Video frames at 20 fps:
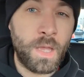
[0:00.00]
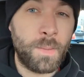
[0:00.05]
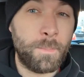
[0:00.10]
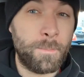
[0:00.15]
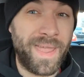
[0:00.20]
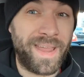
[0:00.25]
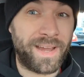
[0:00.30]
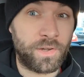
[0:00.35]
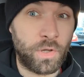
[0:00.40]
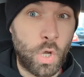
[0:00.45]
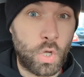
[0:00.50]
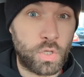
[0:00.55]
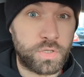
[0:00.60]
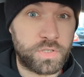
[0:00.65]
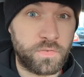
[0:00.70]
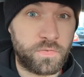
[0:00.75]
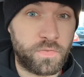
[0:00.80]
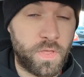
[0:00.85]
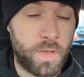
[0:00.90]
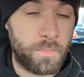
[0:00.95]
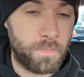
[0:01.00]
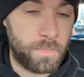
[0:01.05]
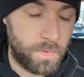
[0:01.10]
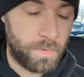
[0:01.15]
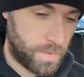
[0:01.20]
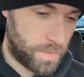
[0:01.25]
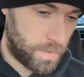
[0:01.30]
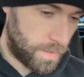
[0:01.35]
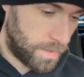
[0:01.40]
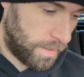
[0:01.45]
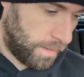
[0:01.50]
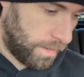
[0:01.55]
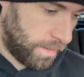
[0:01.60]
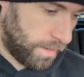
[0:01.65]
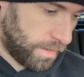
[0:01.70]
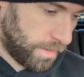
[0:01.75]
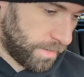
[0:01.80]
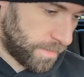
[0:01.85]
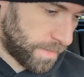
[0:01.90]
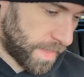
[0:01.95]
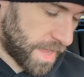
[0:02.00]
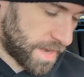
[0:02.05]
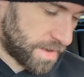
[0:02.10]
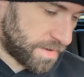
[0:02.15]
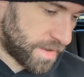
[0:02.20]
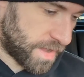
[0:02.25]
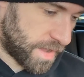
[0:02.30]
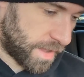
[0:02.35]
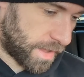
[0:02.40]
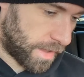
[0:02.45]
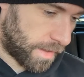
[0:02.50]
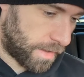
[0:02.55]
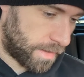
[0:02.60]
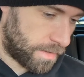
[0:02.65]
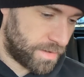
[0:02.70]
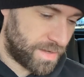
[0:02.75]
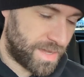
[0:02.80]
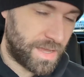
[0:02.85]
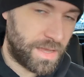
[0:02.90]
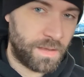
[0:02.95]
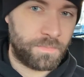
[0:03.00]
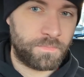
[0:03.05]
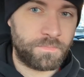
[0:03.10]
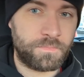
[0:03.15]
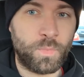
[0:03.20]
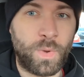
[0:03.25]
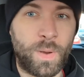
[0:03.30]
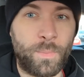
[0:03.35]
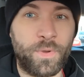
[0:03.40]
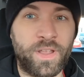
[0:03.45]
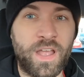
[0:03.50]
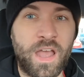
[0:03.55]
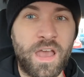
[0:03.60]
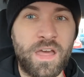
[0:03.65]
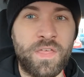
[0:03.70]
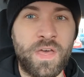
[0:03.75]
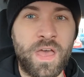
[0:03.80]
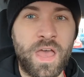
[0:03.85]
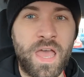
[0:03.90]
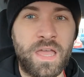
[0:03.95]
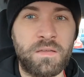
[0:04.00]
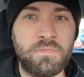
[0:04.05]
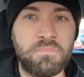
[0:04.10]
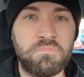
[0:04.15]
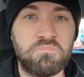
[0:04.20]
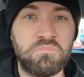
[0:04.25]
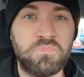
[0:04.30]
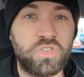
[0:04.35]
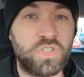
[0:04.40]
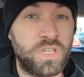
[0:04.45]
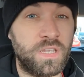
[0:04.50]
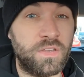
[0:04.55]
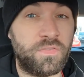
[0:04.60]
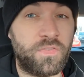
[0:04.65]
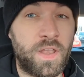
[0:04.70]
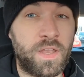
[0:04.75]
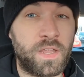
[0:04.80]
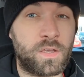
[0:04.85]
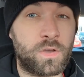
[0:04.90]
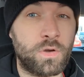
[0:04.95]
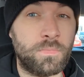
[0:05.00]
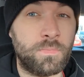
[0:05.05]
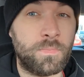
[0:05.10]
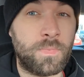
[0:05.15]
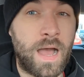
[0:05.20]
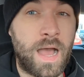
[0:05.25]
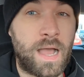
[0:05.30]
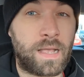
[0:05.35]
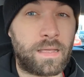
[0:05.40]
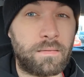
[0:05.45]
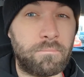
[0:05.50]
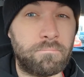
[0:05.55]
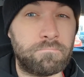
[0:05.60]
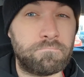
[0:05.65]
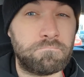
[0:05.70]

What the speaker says: make note of them, and then yeah, when we get there, see if any come back